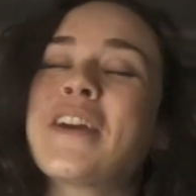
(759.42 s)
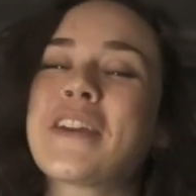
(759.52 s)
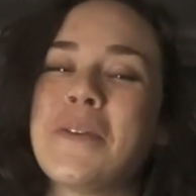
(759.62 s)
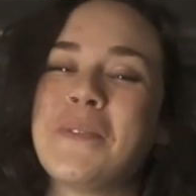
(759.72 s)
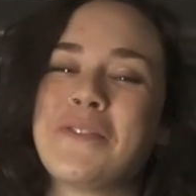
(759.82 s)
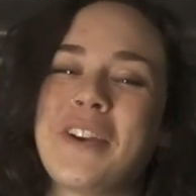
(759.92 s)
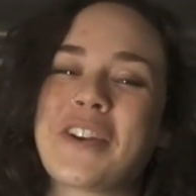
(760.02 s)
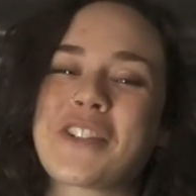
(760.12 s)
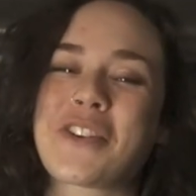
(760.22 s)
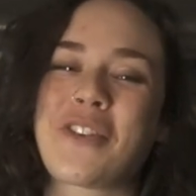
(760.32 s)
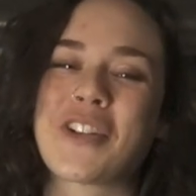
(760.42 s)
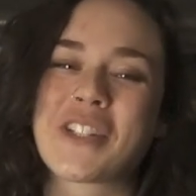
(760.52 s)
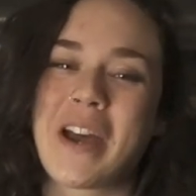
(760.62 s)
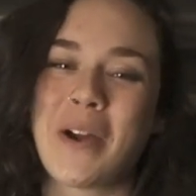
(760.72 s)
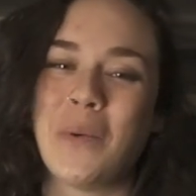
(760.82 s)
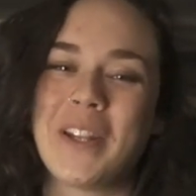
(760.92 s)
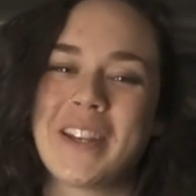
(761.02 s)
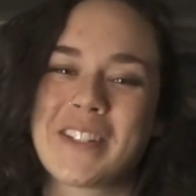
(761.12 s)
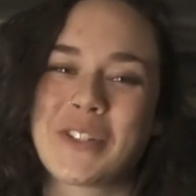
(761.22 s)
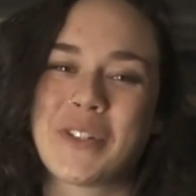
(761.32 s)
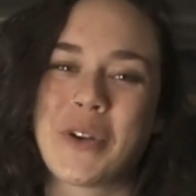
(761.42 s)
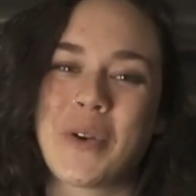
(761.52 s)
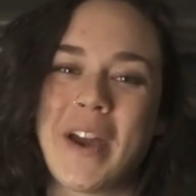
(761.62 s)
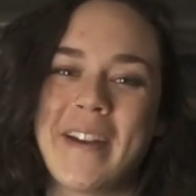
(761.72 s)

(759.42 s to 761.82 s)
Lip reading: keep the fingers crossed. I will let you know.